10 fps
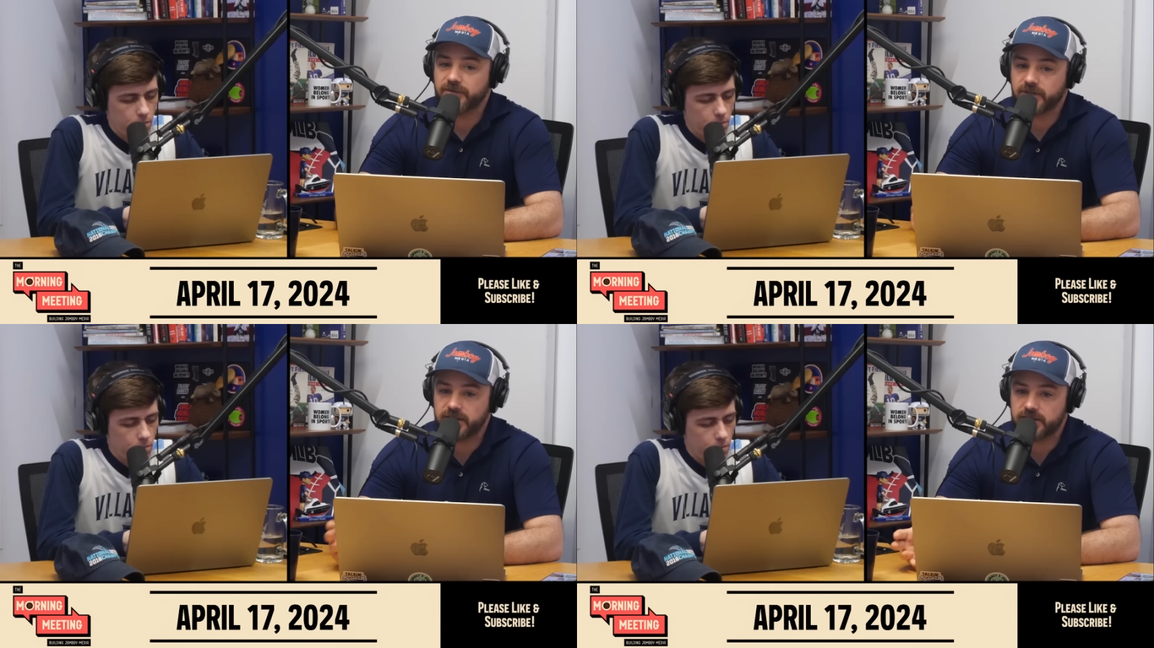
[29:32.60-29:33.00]

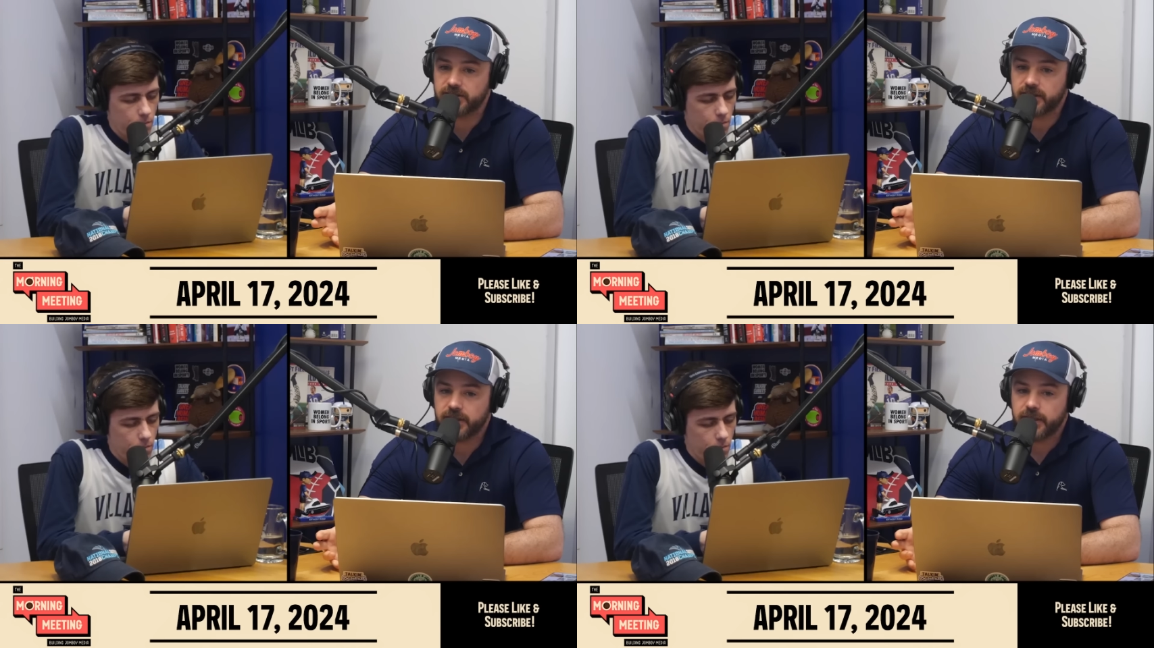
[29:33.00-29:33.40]
Speaker 1: have
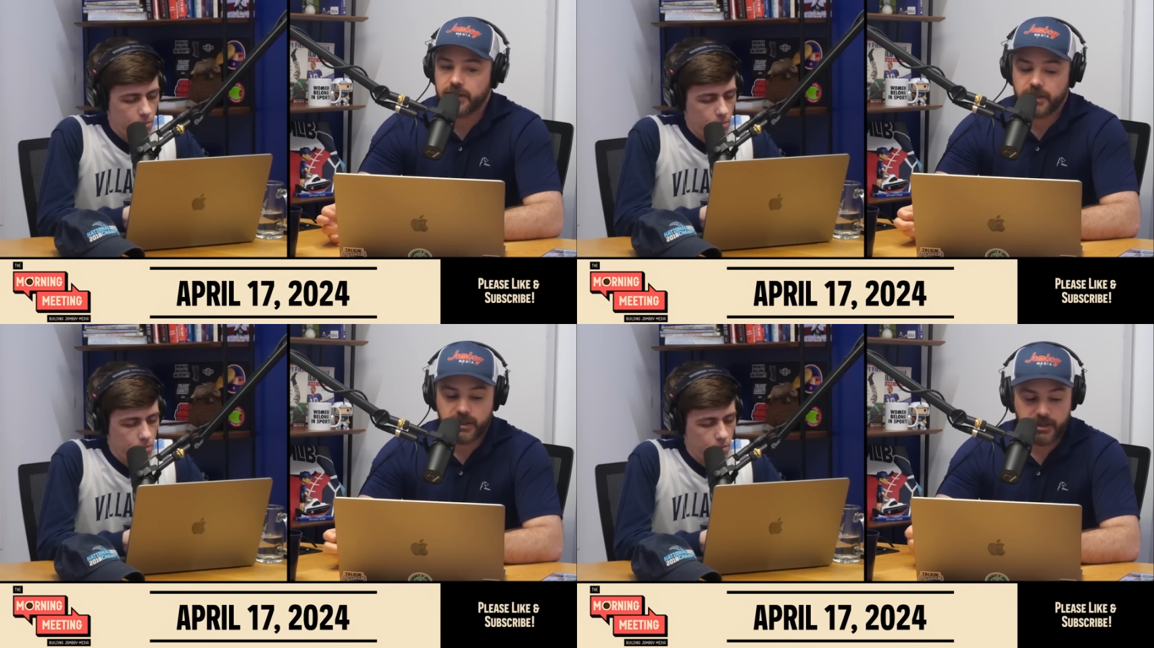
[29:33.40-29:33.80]
these
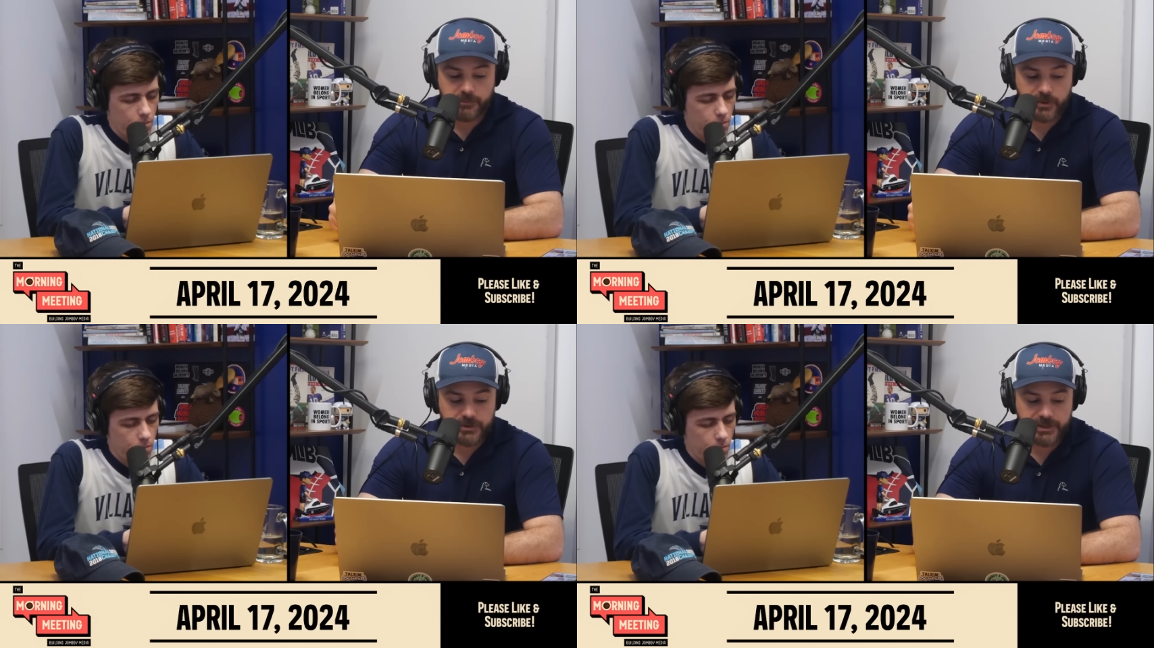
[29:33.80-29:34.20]
uh,
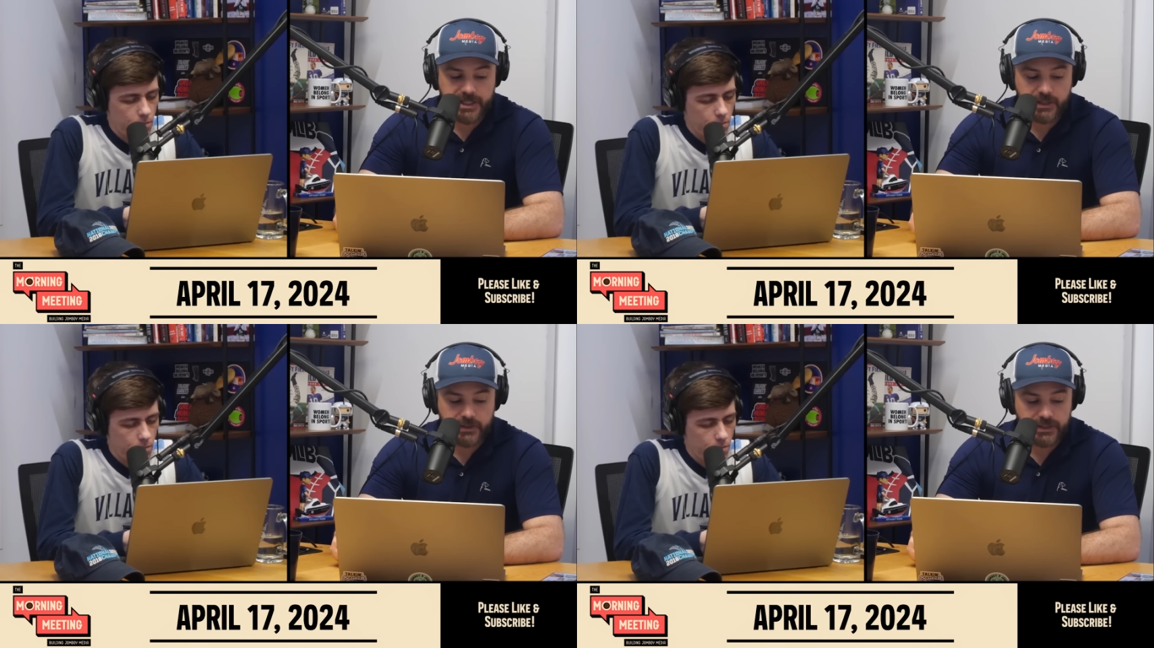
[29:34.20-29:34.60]

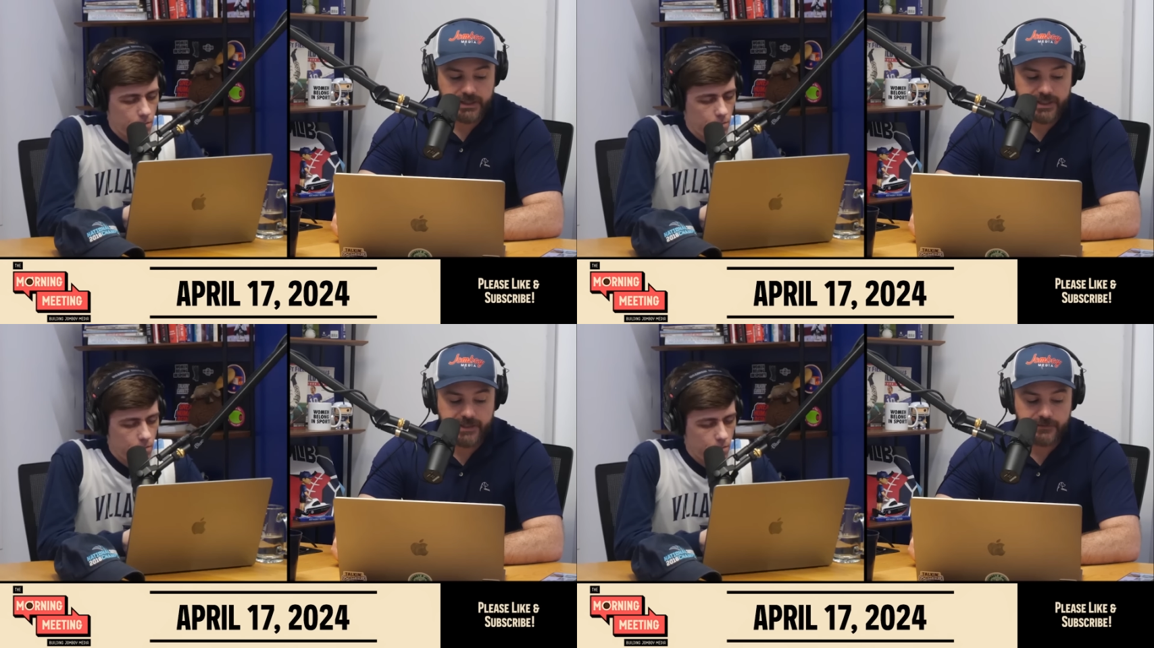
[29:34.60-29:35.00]
personality
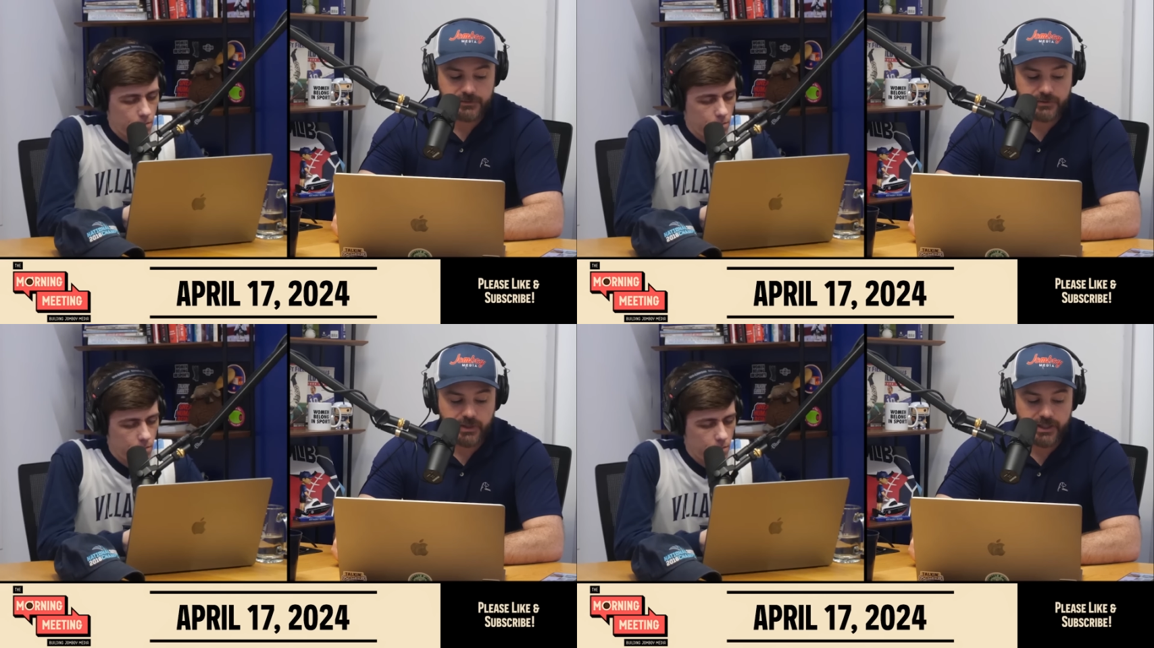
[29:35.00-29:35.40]

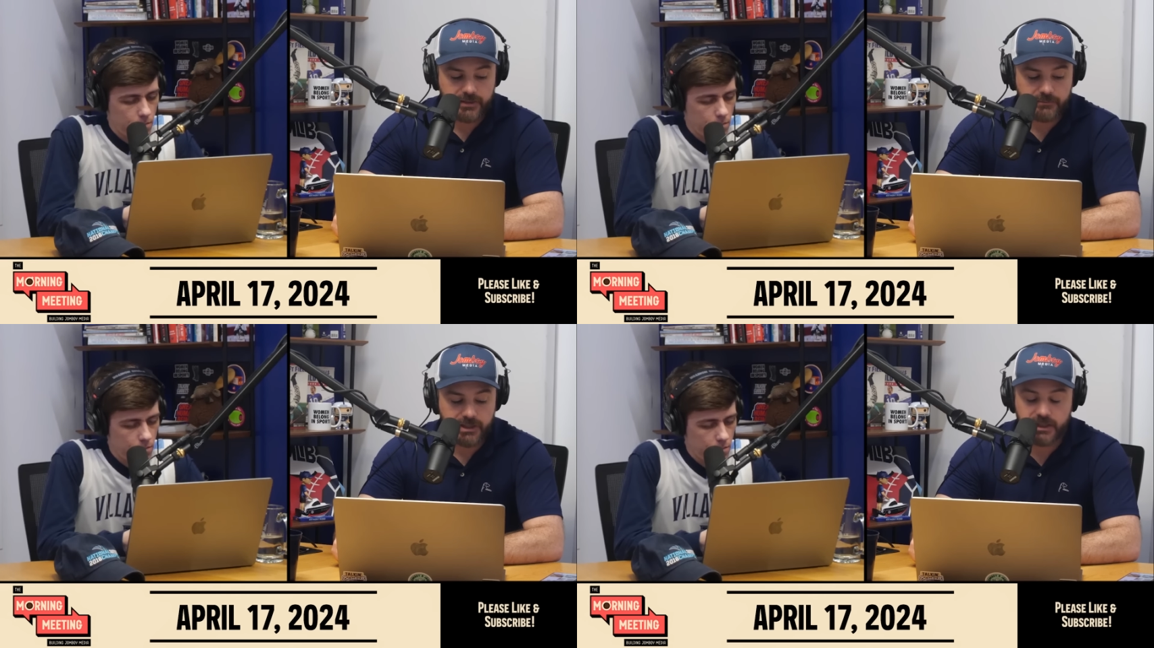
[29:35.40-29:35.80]
accounts or
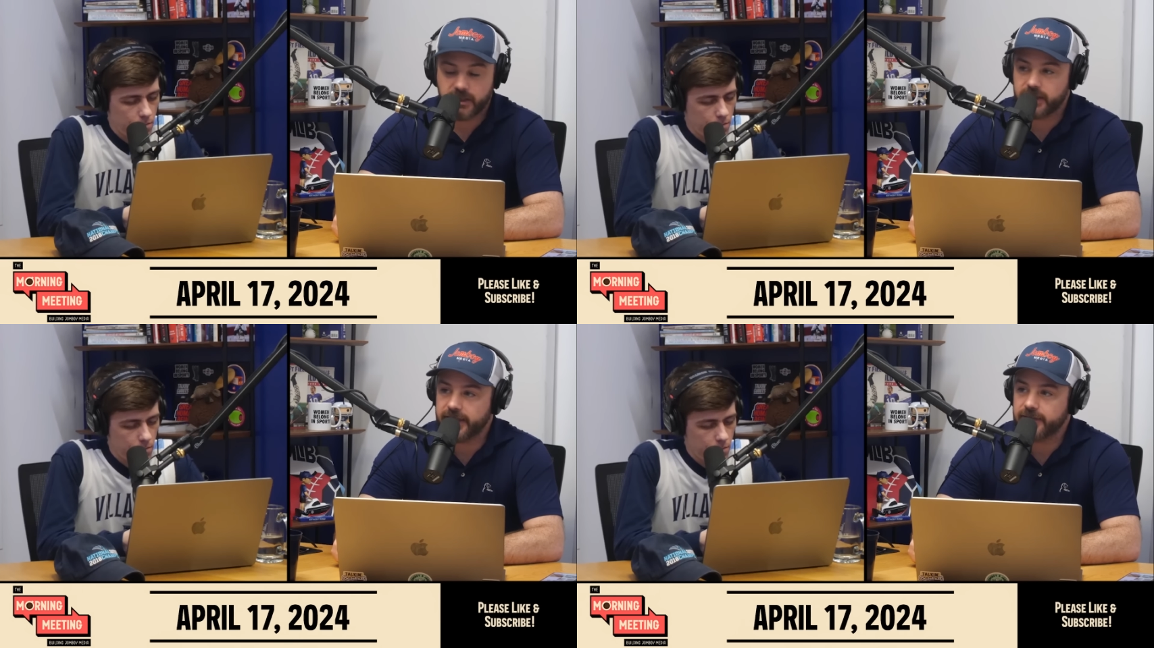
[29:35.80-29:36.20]
like media
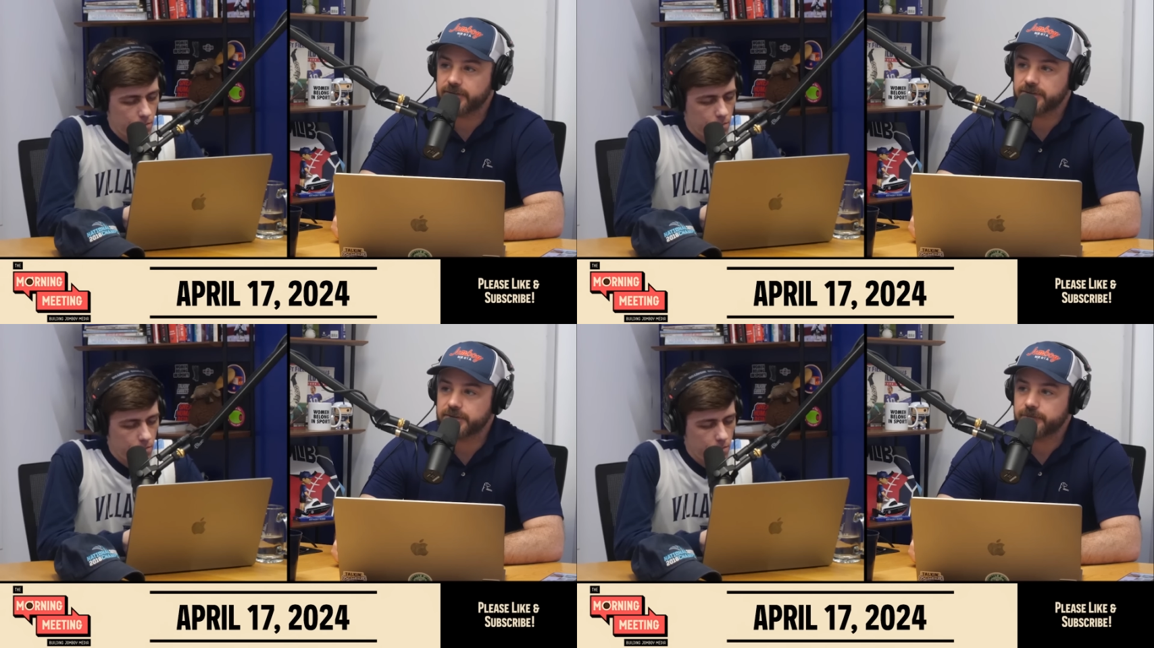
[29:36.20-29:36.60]

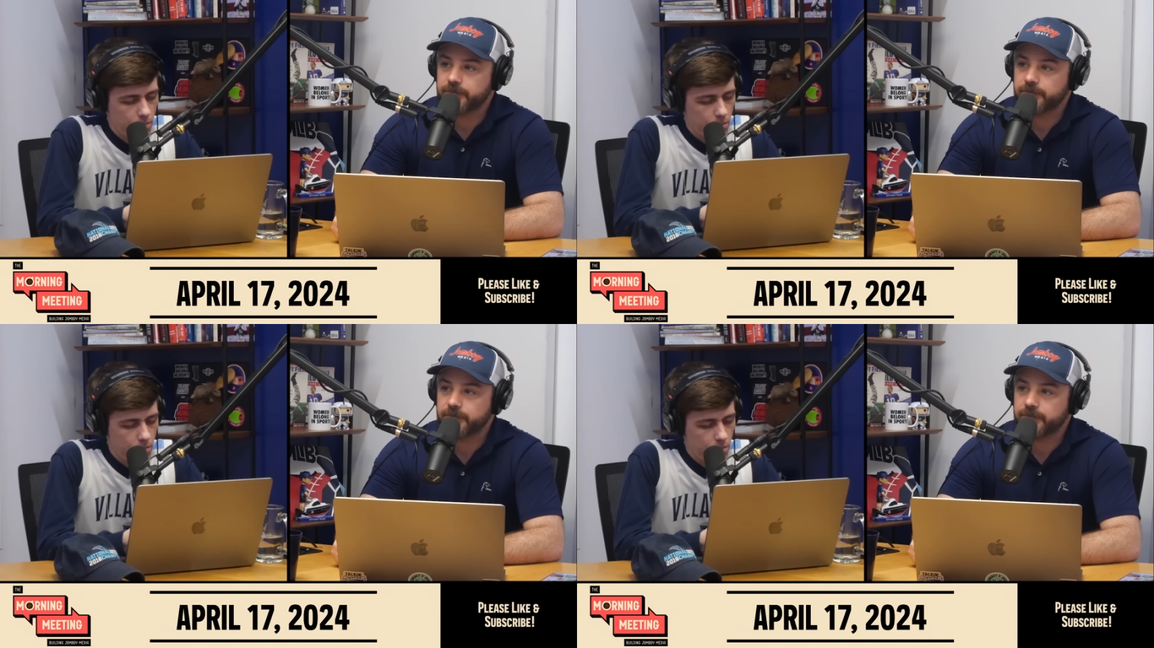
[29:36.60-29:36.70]
accounts,